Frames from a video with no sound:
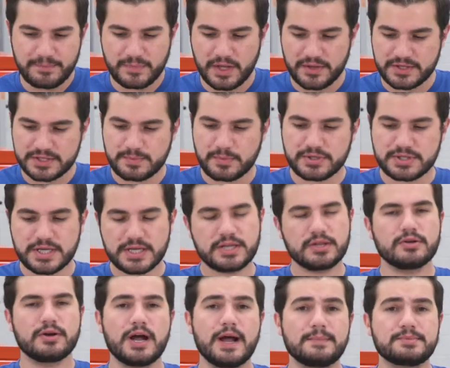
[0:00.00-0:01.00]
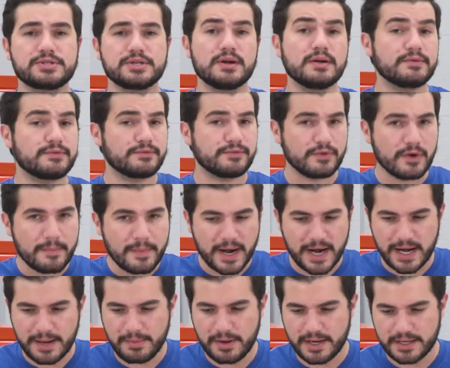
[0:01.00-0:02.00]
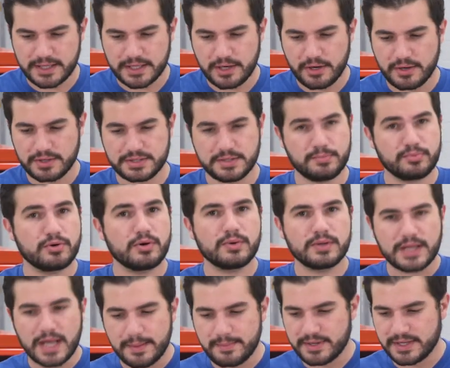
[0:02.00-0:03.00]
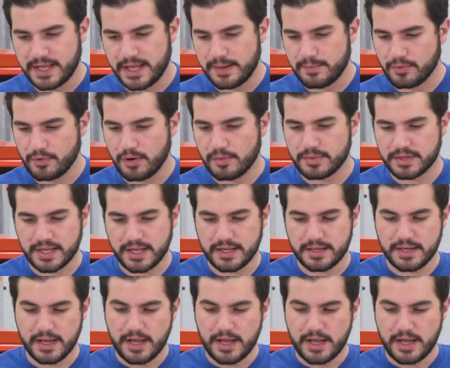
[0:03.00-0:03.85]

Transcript: Now, this particular option from Eibach here is the Pro Alignment Camber Arm Kit,